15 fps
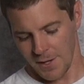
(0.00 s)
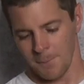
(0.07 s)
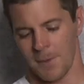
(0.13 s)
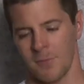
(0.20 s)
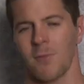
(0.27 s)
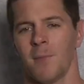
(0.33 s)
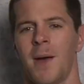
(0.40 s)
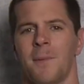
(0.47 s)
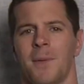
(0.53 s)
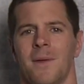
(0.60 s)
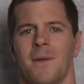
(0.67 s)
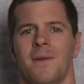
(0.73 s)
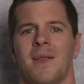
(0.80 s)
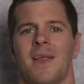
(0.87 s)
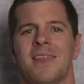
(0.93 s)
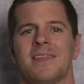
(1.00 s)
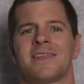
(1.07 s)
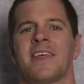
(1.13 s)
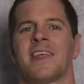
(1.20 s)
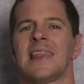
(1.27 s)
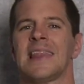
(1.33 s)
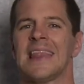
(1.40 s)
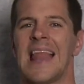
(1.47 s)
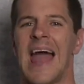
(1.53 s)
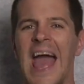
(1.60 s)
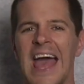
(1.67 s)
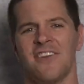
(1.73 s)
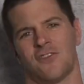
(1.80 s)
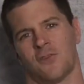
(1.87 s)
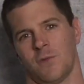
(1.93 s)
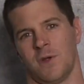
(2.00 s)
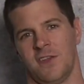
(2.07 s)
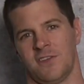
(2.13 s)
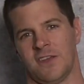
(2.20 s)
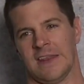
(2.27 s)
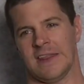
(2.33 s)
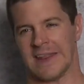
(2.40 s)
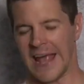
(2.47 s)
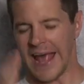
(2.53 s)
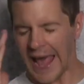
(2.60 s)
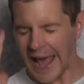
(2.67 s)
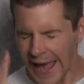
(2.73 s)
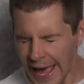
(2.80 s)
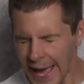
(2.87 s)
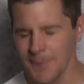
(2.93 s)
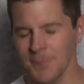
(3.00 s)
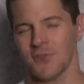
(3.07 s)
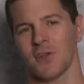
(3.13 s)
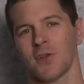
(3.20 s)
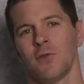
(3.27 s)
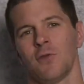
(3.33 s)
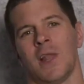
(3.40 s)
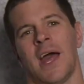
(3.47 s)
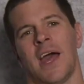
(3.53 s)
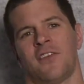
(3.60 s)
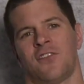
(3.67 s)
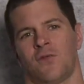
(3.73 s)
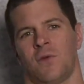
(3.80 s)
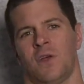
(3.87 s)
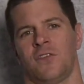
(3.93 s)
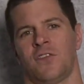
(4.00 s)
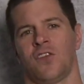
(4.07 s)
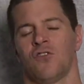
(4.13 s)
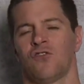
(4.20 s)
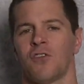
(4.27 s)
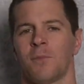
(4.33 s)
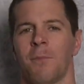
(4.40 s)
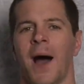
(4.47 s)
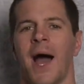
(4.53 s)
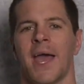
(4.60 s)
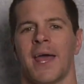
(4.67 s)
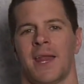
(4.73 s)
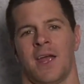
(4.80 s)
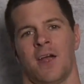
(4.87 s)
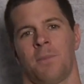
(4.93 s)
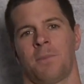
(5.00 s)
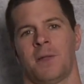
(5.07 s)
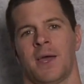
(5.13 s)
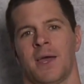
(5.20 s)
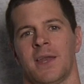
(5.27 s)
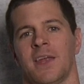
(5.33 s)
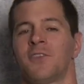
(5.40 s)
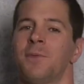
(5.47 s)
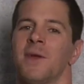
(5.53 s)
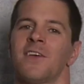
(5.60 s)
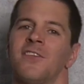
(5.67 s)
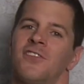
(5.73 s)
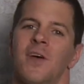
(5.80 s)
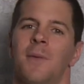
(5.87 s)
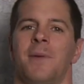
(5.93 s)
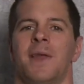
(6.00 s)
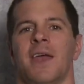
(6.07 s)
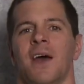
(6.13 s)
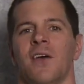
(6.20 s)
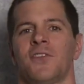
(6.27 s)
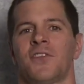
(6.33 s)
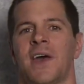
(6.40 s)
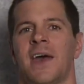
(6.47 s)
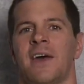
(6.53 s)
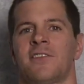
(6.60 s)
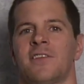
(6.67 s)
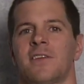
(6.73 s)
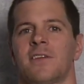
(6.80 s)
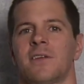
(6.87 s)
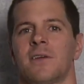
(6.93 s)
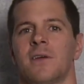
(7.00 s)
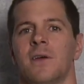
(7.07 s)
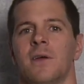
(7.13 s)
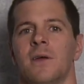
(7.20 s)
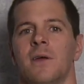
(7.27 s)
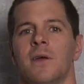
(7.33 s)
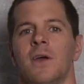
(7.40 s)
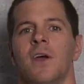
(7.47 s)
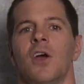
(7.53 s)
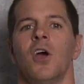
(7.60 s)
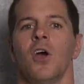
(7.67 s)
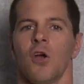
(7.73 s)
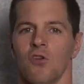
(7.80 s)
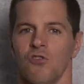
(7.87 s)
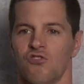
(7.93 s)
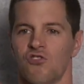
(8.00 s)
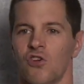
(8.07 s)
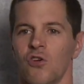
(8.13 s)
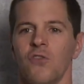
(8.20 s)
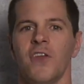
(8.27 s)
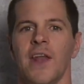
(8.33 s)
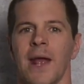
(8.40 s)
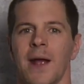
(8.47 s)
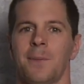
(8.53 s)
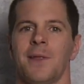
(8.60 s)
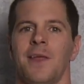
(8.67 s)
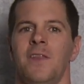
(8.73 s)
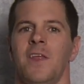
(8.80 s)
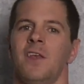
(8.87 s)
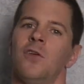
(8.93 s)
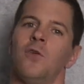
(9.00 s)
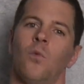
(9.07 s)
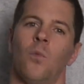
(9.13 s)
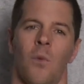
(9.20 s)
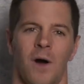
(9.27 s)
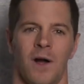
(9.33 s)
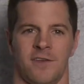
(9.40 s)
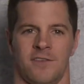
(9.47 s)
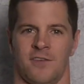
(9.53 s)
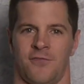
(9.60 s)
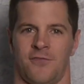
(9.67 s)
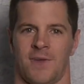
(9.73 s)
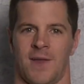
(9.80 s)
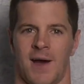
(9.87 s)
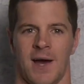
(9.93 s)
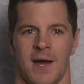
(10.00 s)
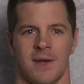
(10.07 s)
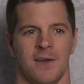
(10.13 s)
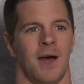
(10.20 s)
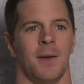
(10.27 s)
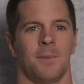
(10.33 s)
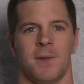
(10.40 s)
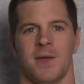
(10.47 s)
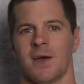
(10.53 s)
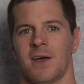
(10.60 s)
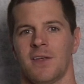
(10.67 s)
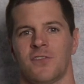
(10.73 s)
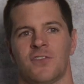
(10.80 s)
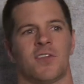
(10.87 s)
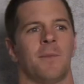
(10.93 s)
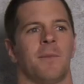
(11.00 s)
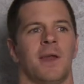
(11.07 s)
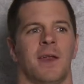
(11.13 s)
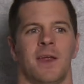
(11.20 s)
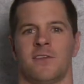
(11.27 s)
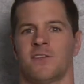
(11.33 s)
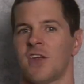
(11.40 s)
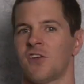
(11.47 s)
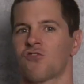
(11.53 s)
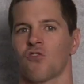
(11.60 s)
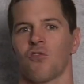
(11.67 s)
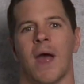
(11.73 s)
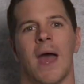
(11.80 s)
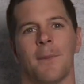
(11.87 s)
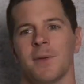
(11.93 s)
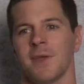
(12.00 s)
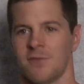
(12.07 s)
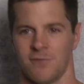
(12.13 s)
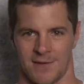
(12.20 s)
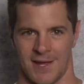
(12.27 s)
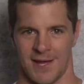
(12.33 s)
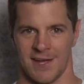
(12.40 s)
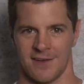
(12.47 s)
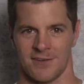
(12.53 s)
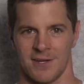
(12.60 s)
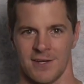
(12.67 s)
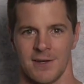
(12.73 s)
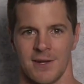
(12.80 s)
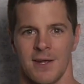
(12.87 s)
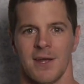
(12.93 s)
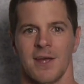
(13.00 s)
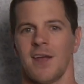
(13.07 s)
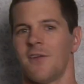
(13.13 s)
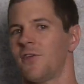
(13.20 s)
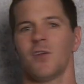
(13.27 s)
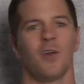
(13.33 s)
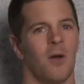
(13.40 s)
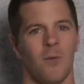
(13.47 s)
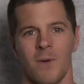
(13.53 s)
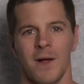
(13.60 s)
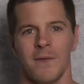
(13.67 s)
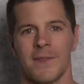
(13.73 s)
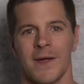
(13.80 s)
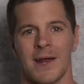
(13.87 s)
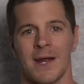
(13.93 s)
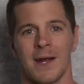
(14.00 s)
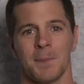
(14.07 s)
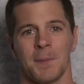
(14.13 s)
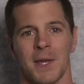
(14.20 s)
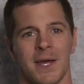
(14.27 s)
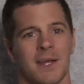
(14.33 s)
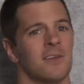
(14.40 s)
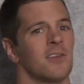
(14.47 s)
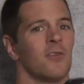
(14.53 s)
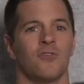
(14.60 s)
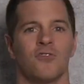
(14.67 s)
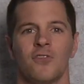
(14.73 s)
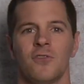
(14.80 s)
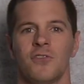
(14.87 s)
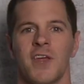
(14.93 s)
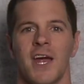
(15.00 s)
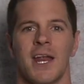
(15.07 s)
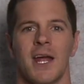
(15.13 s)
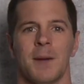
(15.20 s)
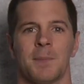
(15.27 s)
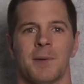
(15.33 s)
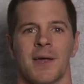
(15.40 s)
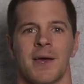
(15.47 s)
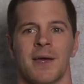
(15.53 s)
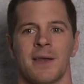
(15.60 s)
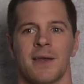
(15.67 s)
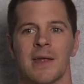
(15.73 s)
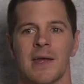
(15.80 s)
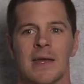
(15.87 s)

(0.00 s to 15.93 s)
But remember, the last reason, the absolute last reason you should buy an airplane is because somebody else has it. Choose an airplane that you want to fly, not because somebody, say Trappy, flies it. If you don't want that airplane, don't choose that airplane.